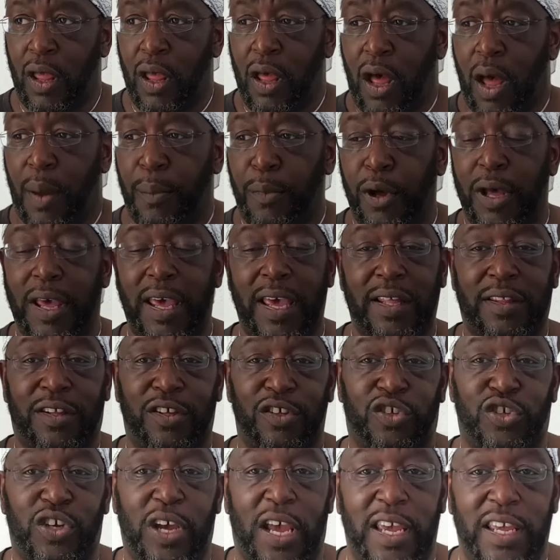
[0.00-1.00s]
I'm not here
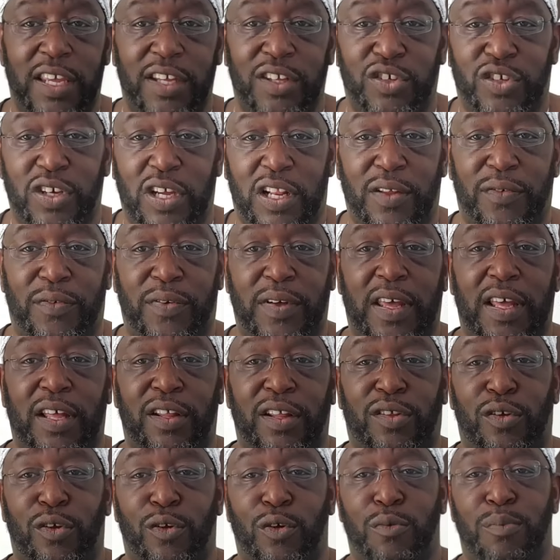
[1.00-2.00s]
to change anything,
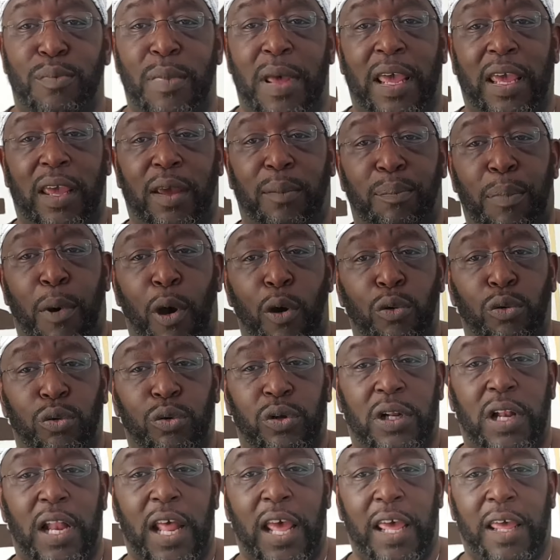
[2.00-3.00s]
to make bold
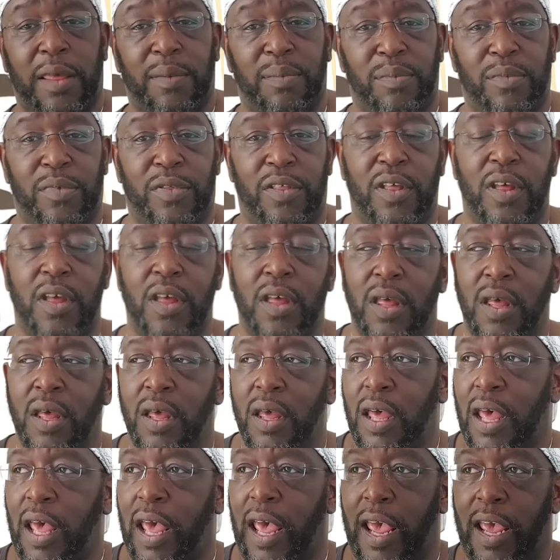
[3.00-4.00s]
claims,
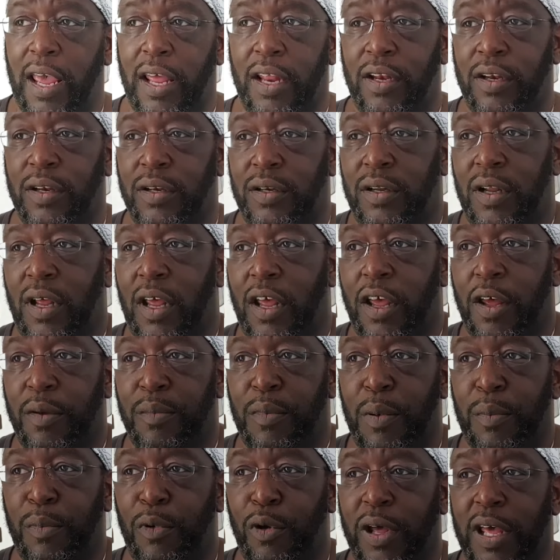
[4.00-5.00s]
and
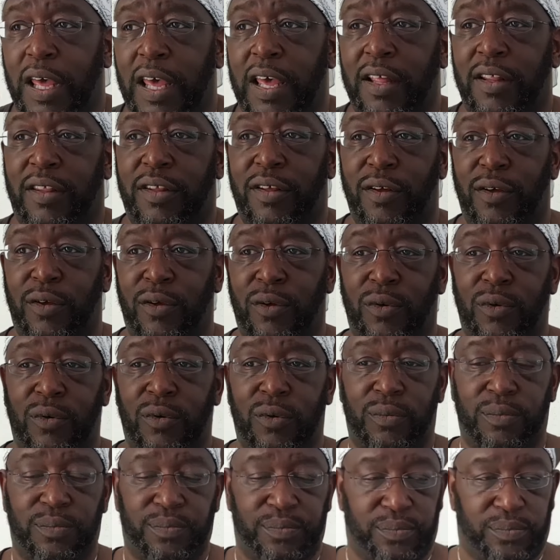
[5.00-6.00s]
I'm not here
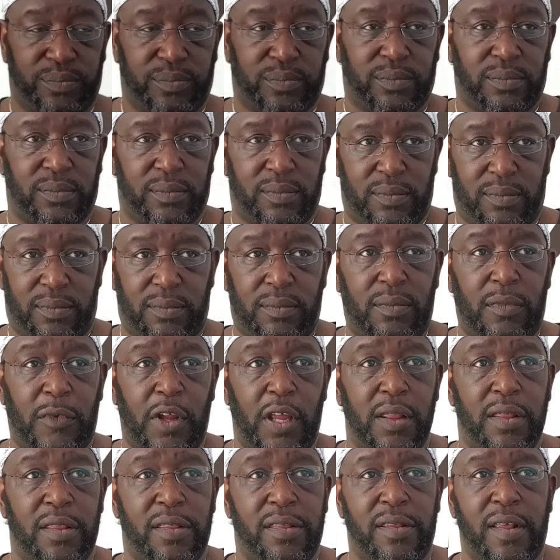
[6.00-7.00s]
to
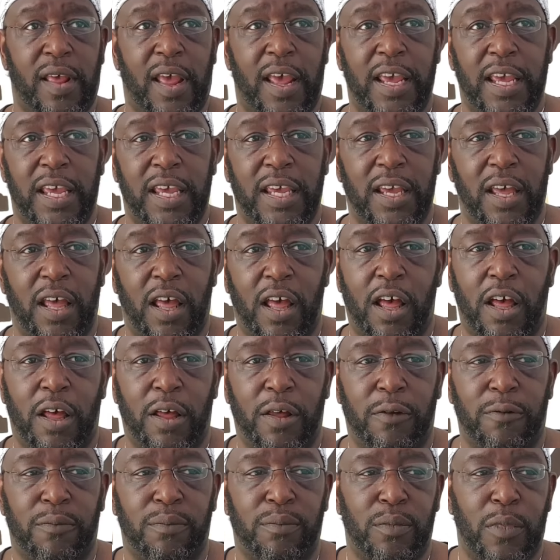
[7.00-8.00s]
say
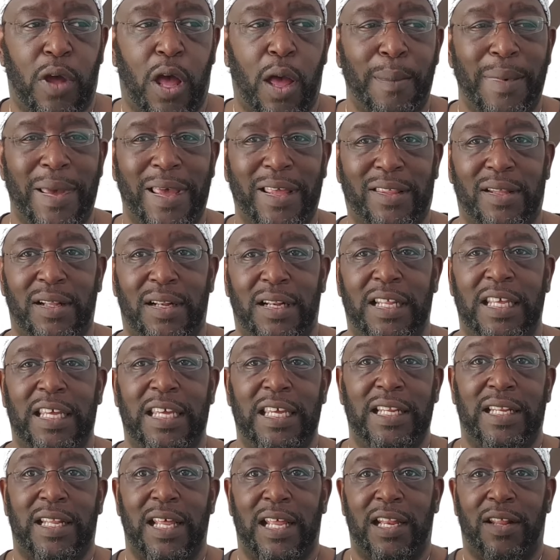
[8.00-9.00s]
I'm here to
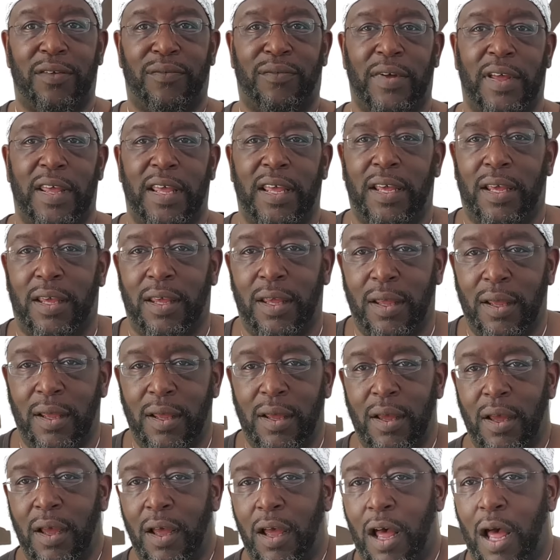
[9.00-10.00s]
lead anything.
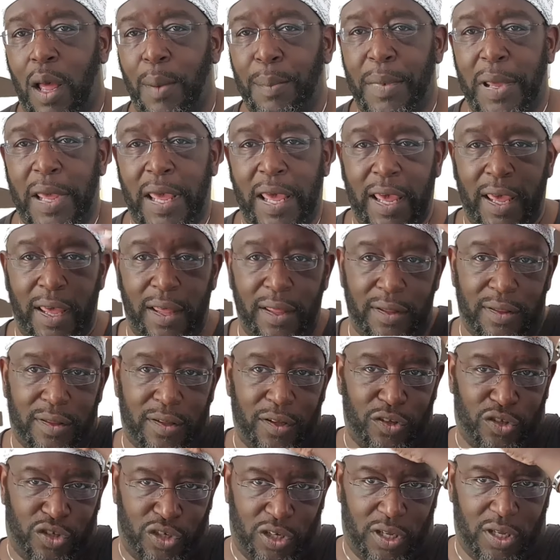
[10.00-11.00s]
I'm here
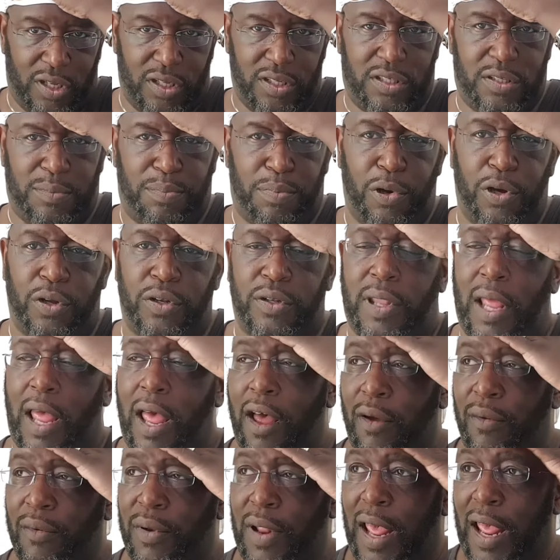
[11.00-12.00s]
to just put
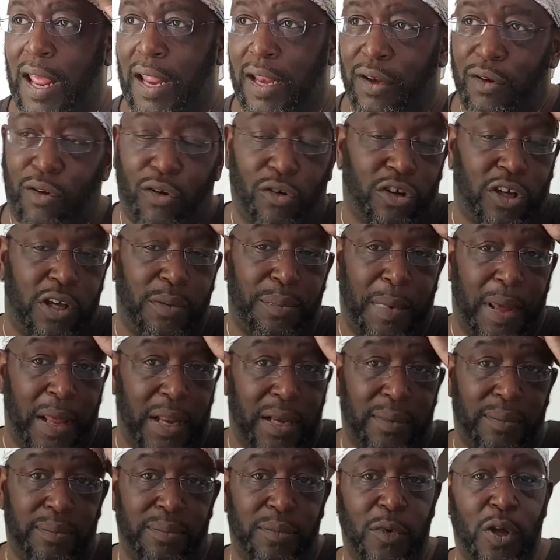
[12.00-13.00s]
down and
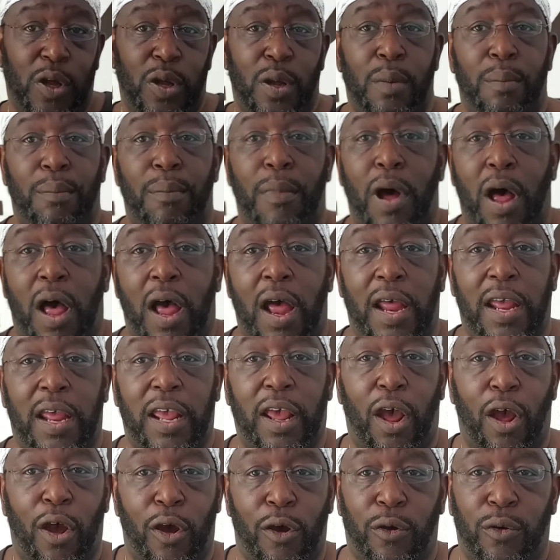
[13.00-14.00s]
document my
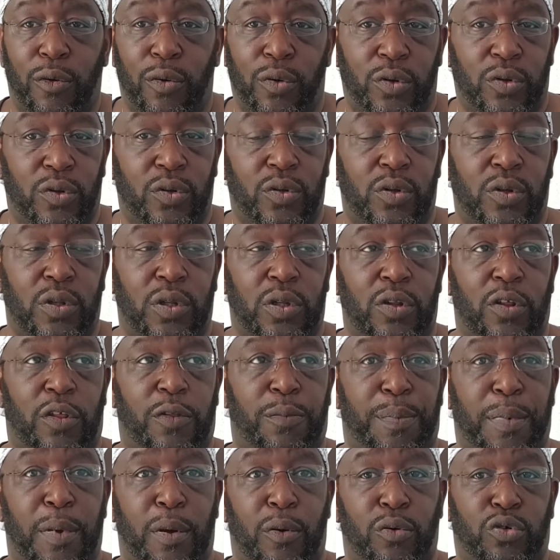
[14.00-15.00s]
own
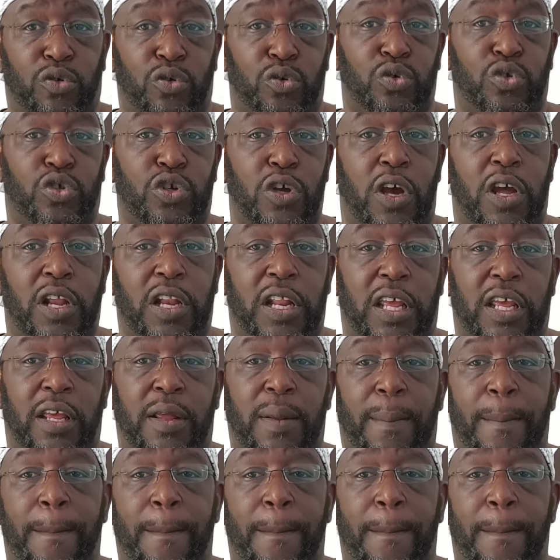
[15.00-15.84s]
spiritual journey.